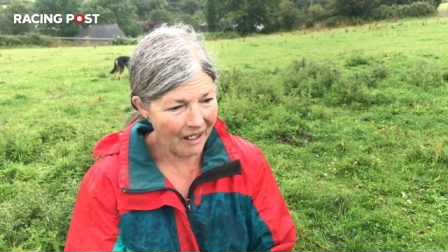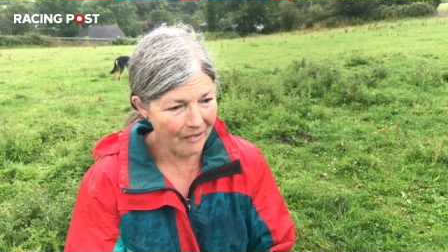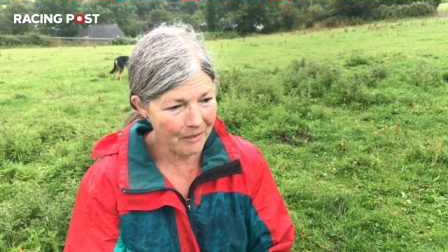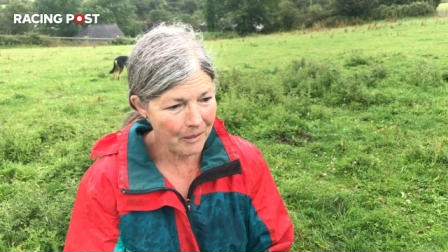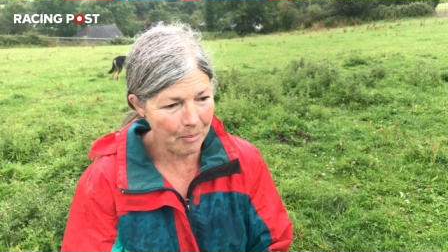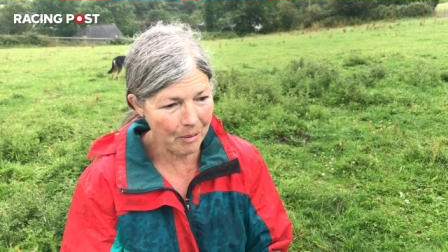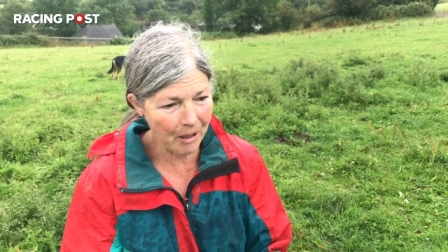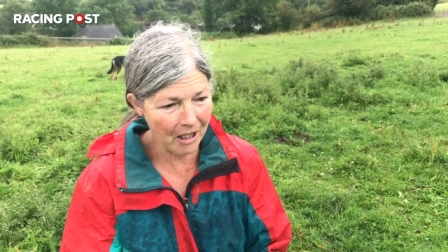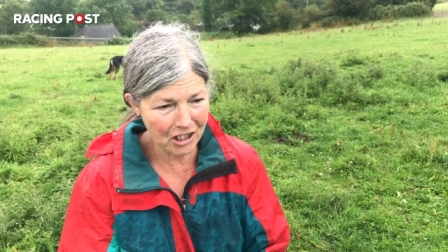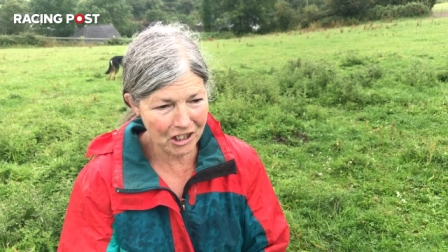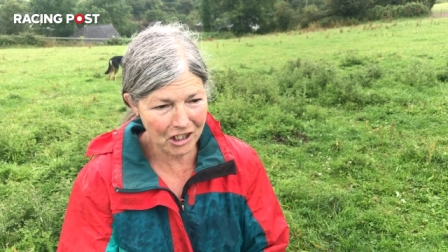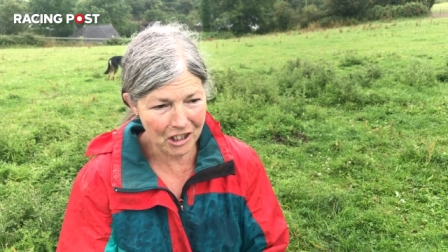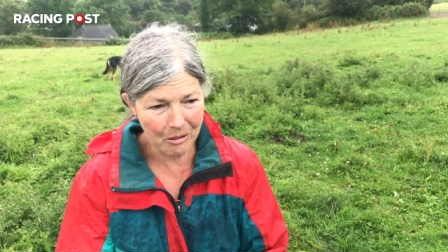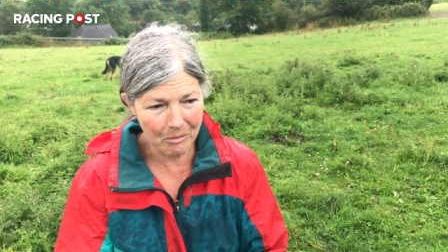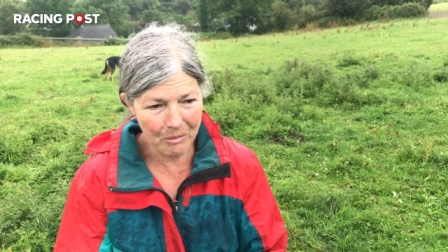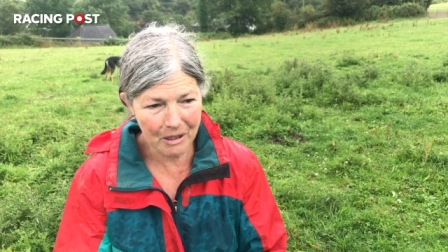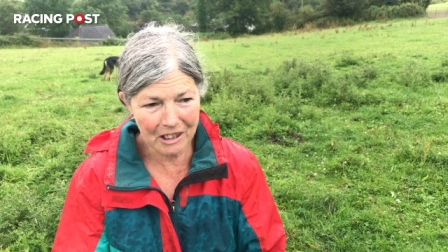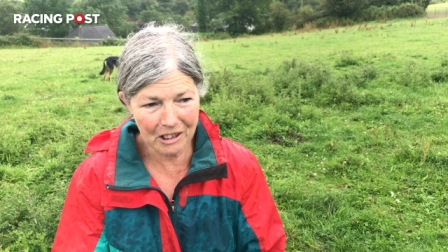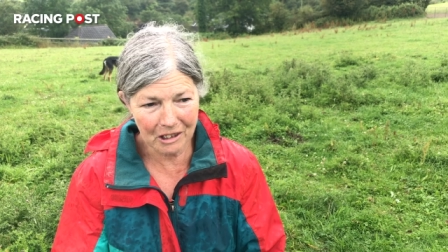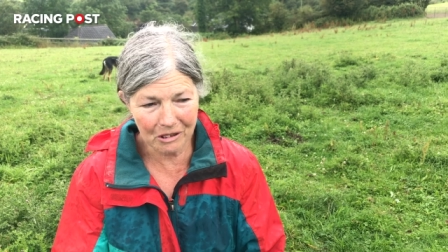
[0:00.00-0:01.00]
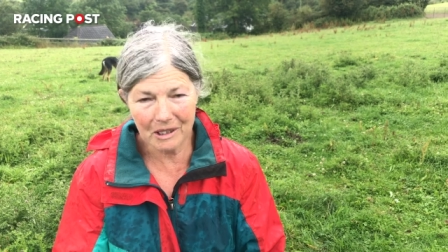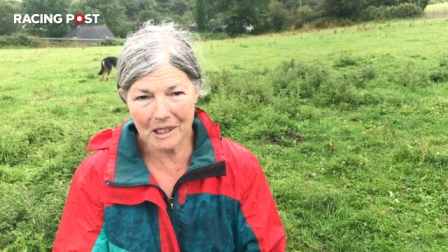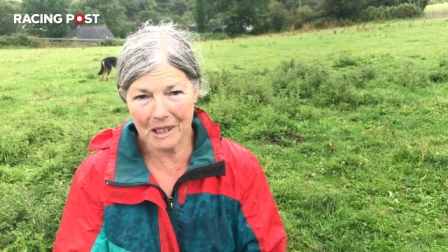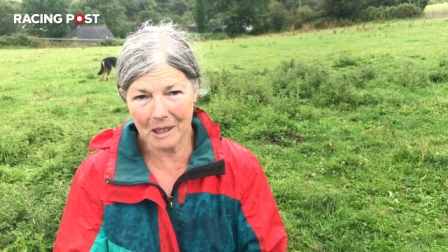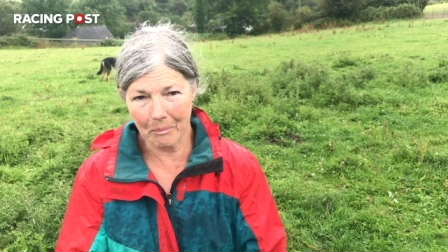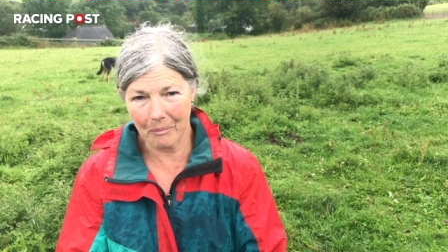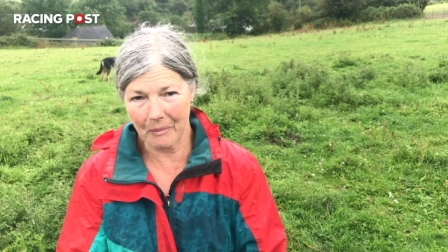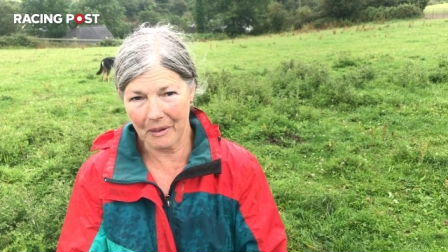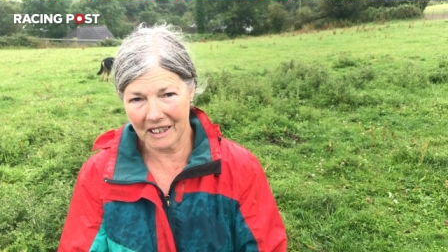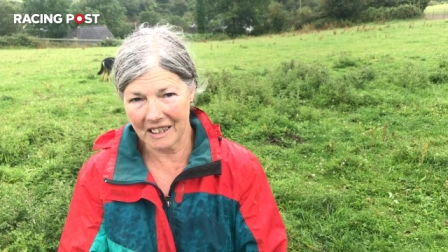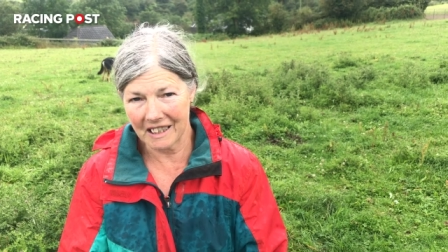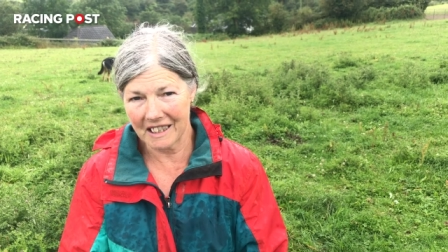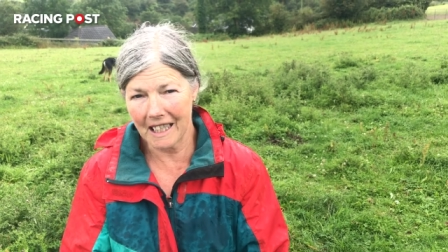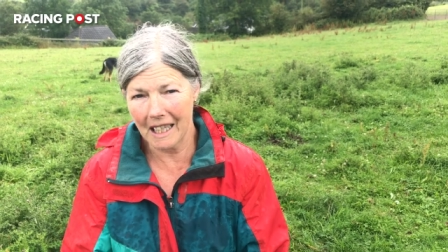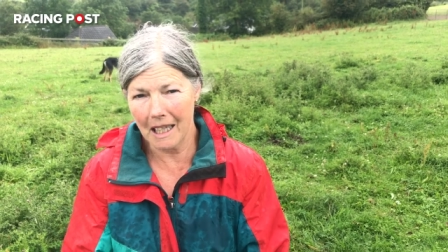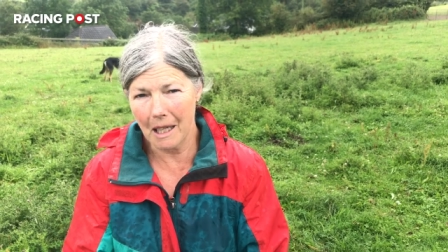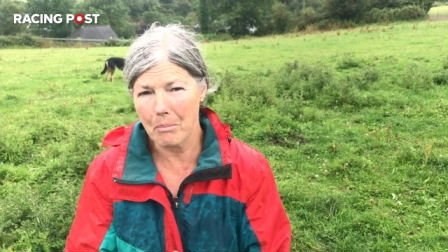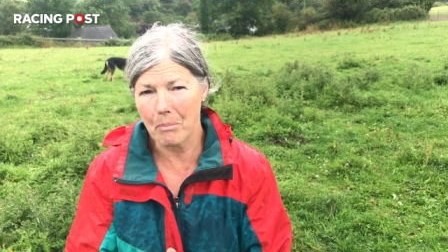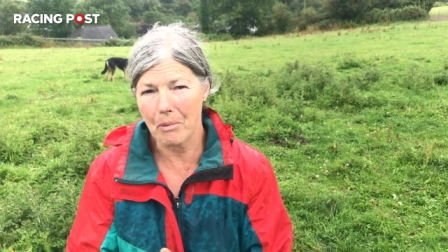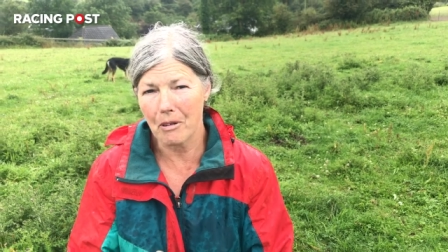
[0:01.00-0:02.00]
of the progeny will do something
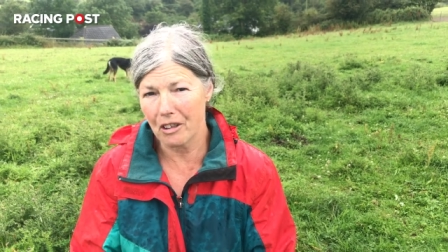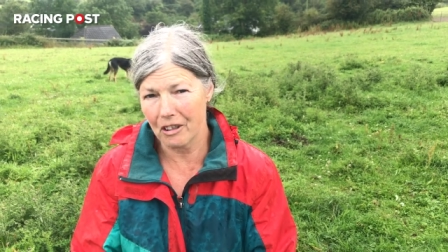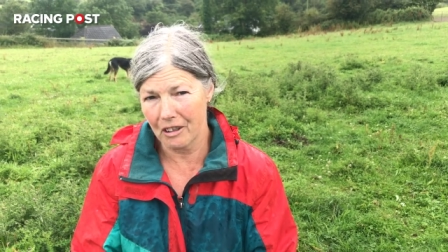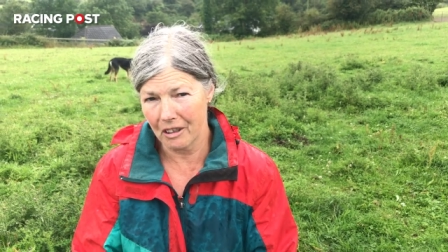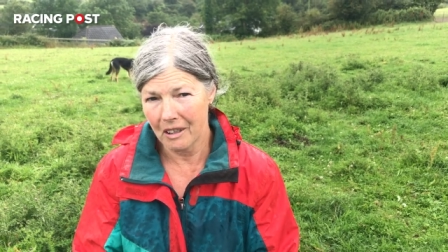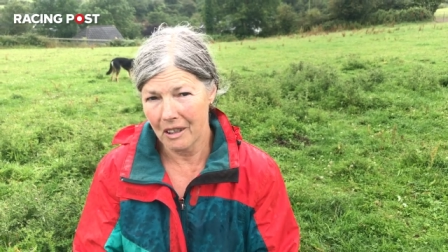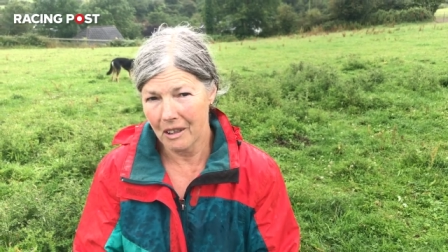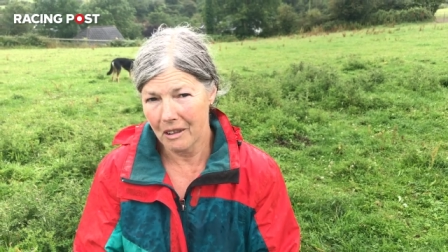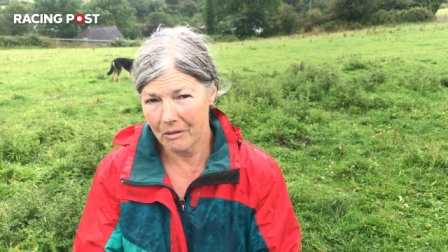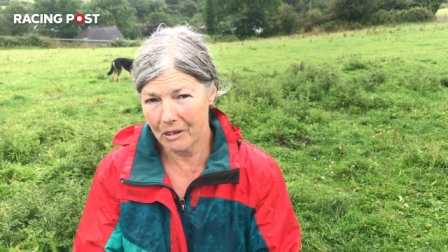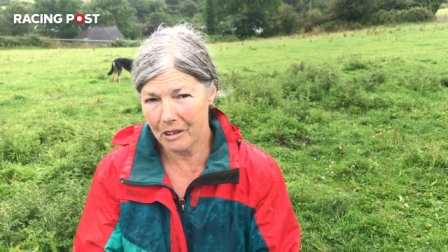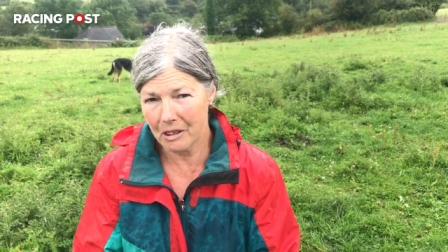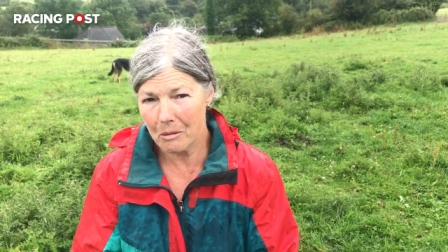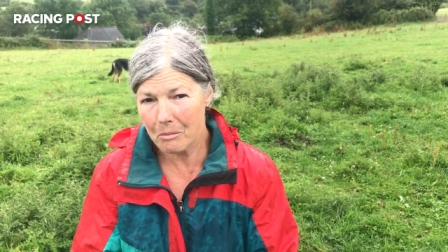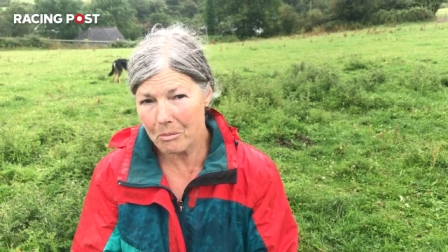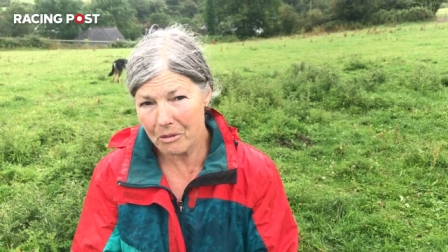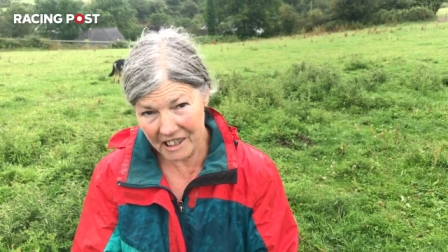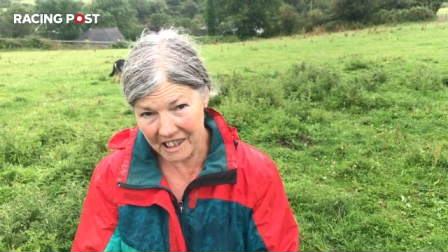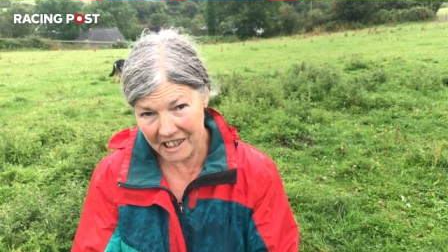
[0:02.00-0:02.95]
to help her with her